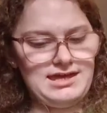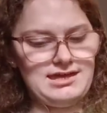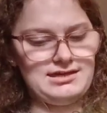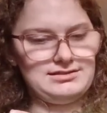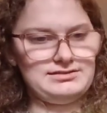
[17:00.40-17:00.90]

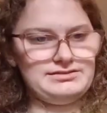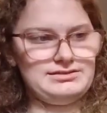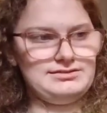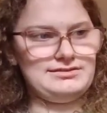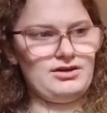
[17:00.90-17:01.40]
and
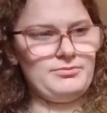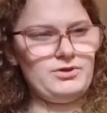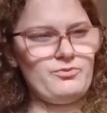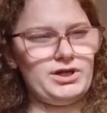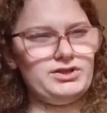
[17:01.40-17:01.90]
tell
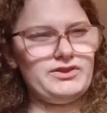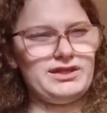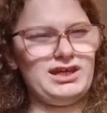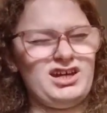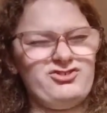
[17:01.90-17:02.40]
me what you
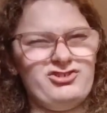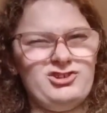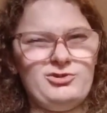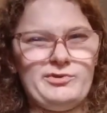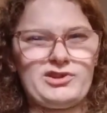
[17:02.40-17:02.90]
think I
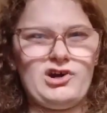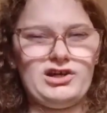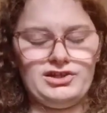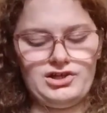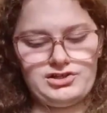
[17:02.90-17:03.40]
should do with
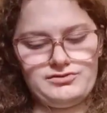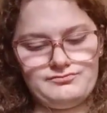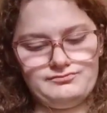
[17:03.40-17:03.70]
cotton yarn.